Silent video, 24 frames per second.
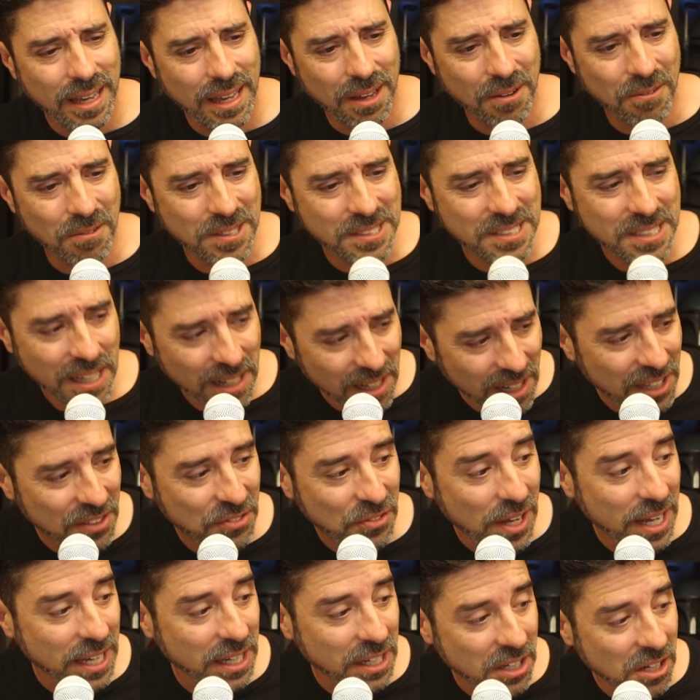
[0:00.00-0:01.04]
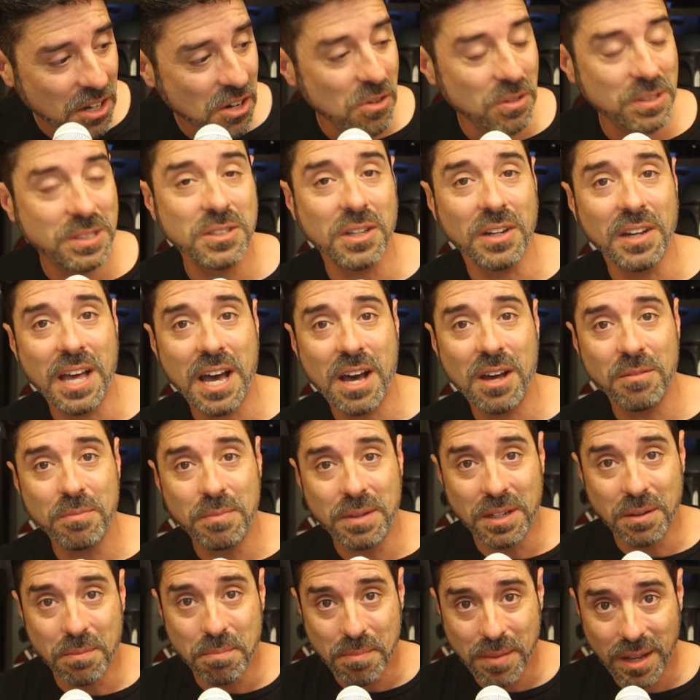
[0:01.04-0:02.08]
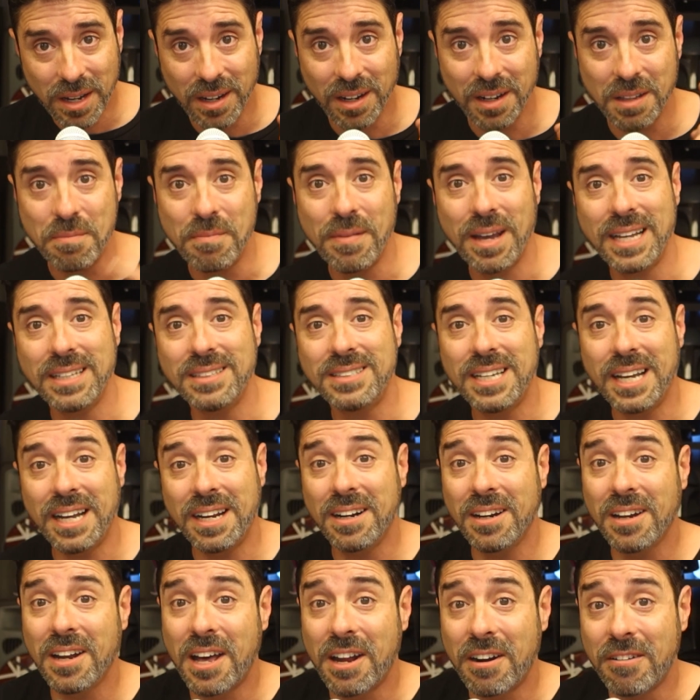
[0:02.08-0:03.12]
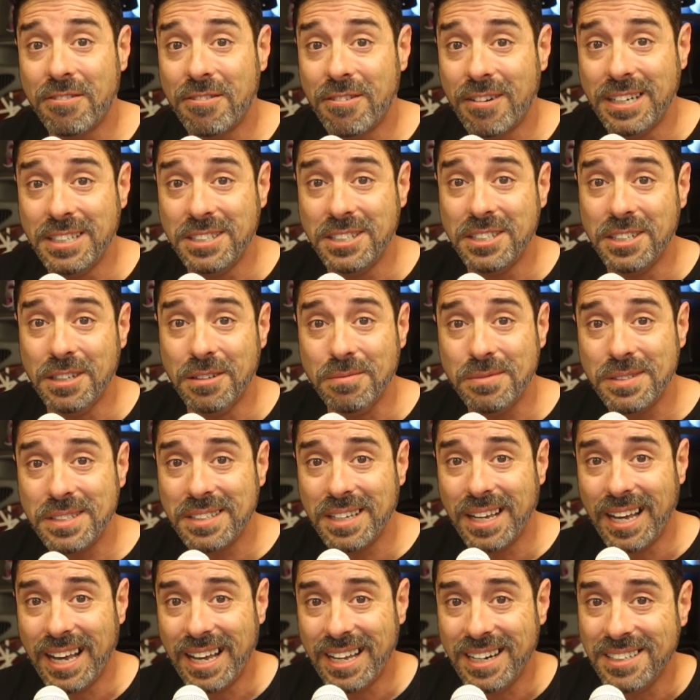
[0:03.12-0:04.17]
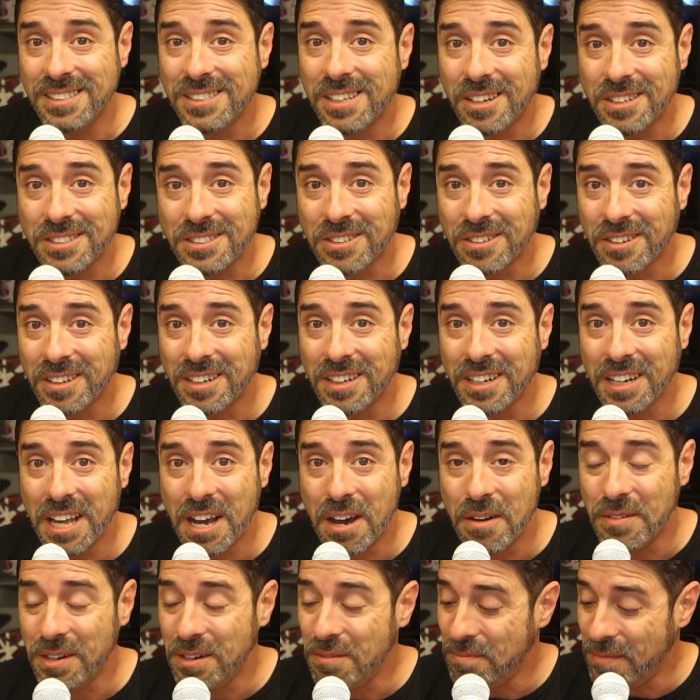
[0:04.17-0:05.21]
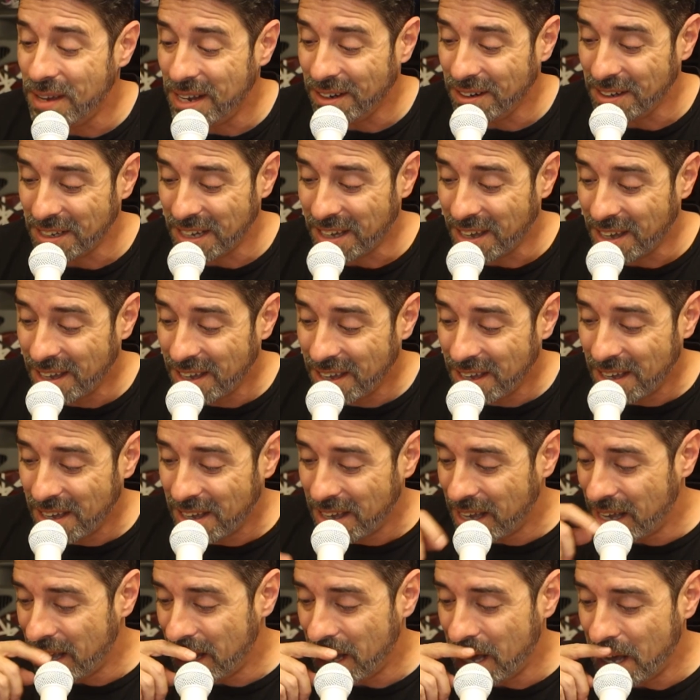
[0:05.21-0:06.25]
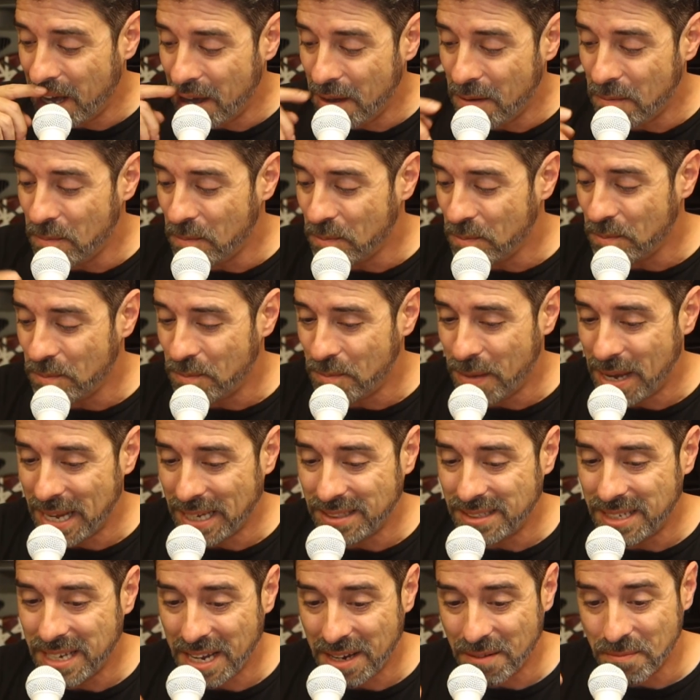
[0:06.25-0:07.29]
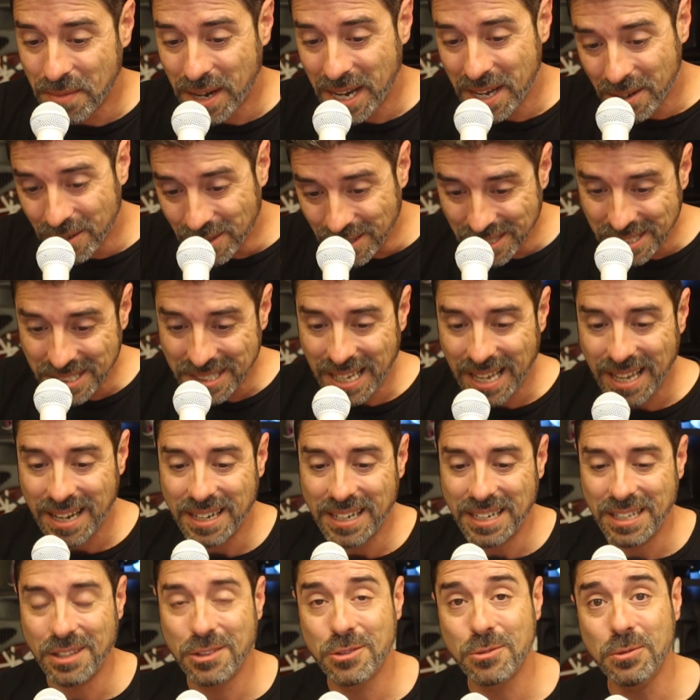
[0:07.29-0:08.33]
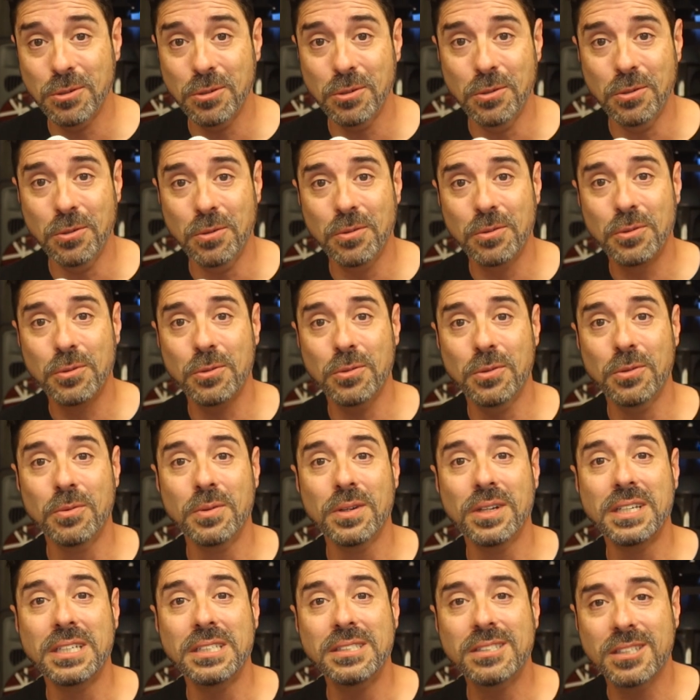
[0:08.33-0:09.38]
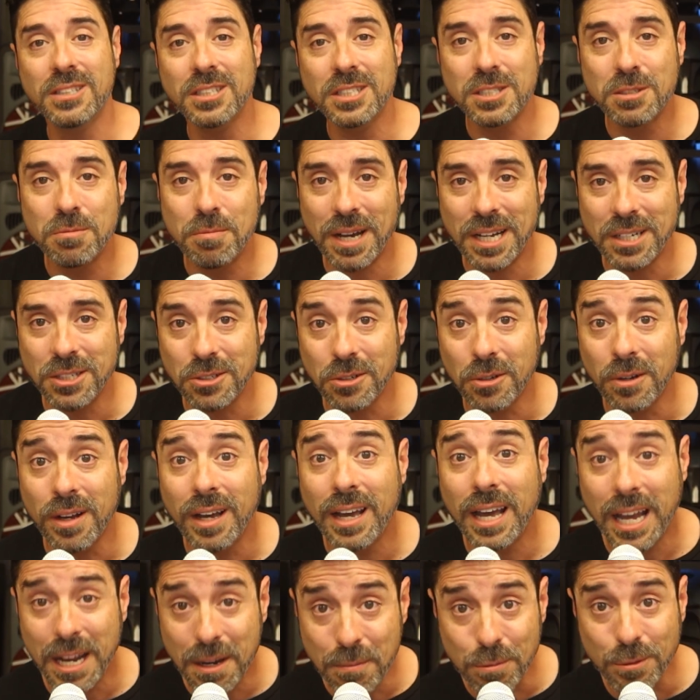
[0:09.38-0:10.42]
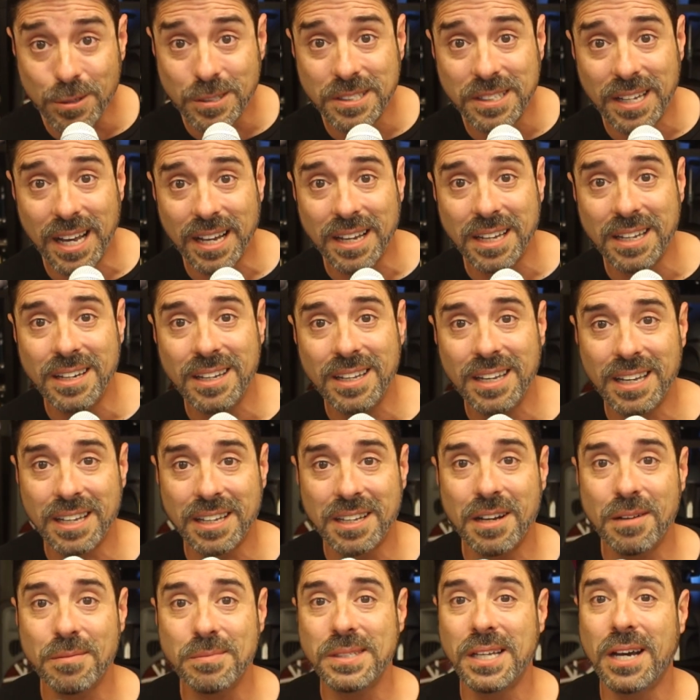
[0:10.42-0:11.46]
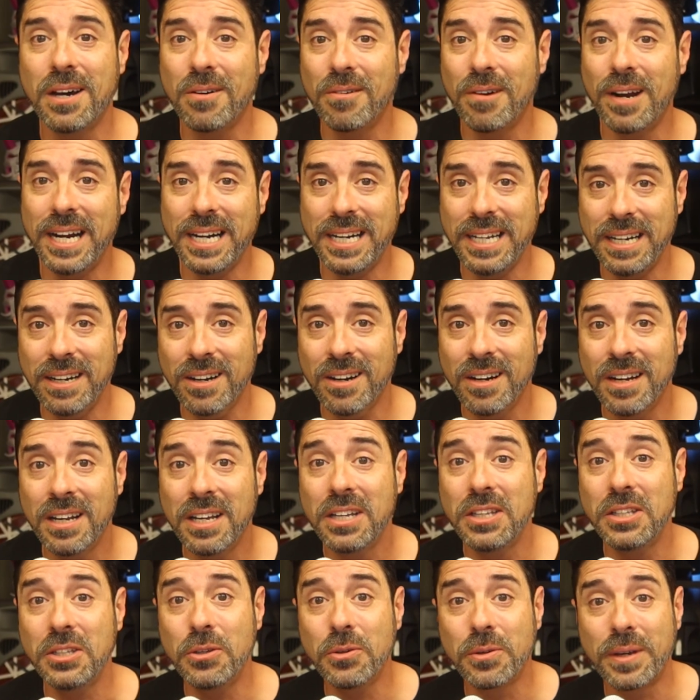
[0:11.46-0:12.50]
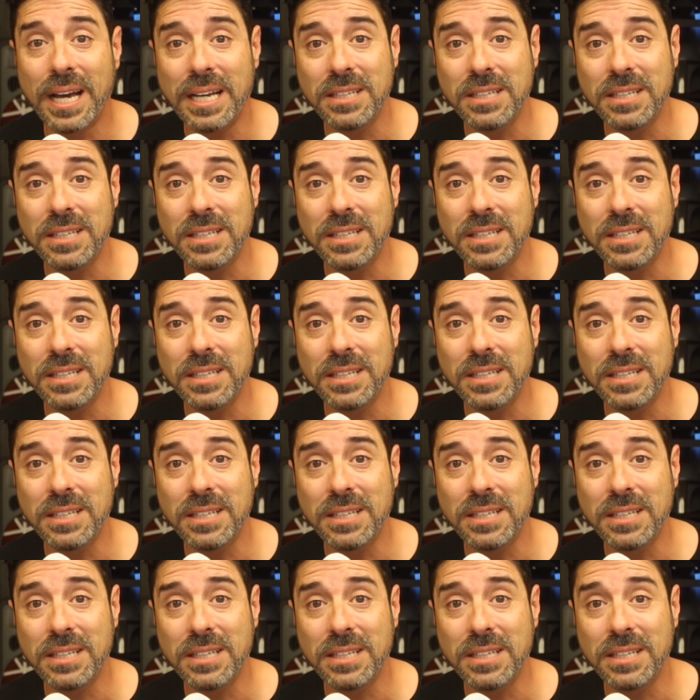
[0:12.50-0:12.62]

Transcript: And once I let that go, it's allowed me to mentally maintain a lot of friendships, and it's also going to allow me to mentally maintain my own sanity through the release of the special. April 2nd, it comes out right here. You